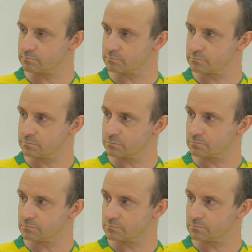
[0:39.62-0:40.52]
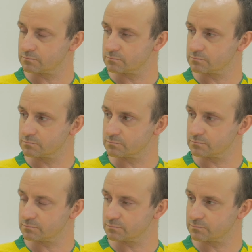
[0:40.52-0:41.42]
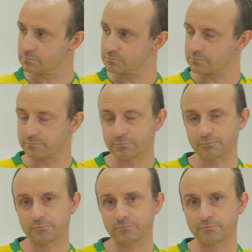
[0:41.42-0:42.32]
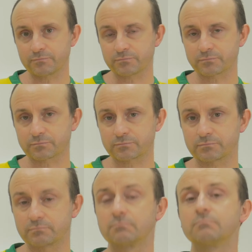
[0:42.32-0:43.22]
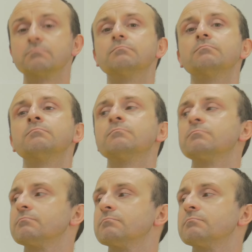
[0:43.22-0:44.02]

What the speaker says: [no speech]